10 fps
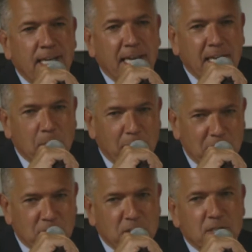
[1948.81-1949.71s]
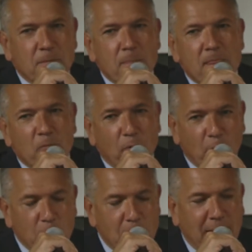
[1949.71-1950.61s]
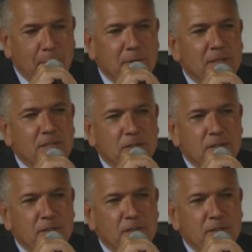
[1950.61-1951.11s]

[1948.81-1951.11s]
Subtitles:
an ambitious roadmap